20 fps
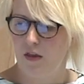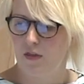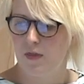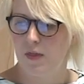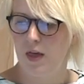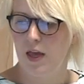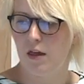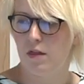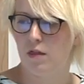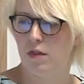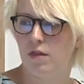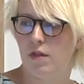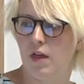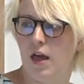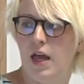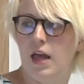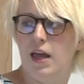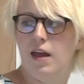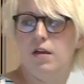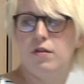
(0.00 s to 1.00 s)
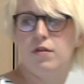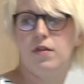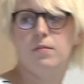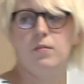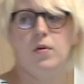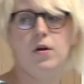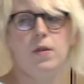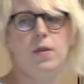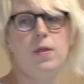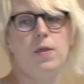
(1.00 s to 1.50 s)
this is the
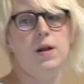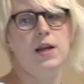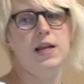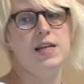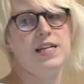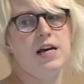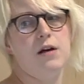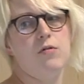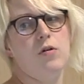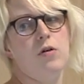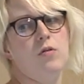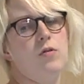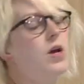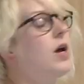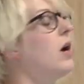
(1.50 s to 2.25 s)
monthly download